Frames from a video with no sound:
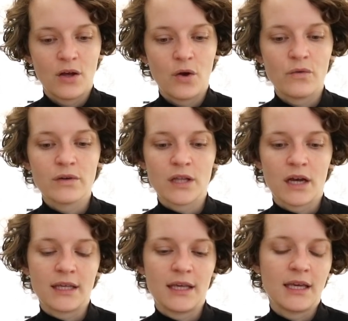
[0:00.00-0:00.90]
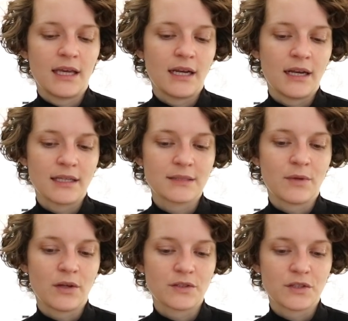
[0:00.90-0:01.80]
overlocking in a
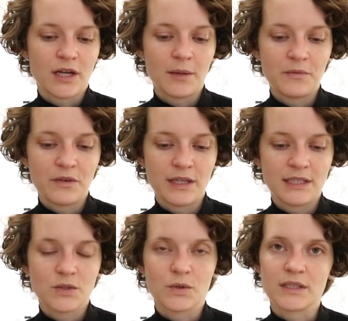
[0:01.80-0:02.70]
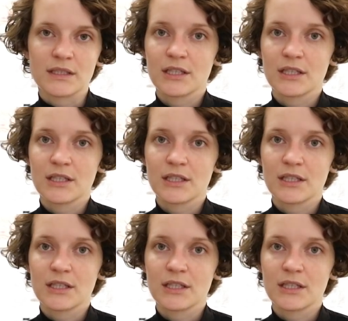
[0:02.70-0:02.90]
small circumference or